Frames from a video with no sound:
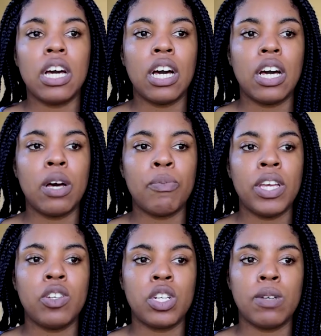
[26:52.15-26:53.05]
um,
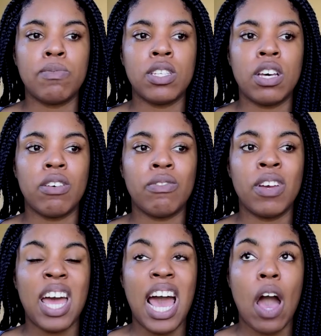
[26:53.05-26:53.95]
in terms of
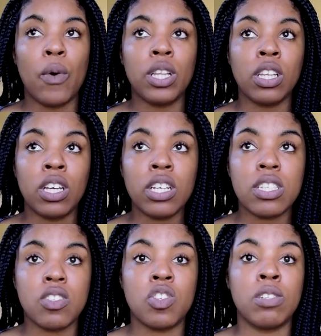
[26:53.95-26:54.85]
how it
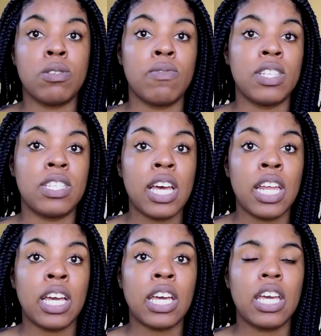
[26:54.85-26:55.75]
looks, in terms of
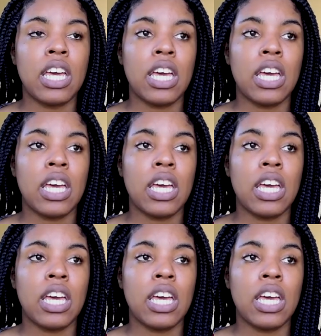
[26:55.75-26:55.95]
aesthetic,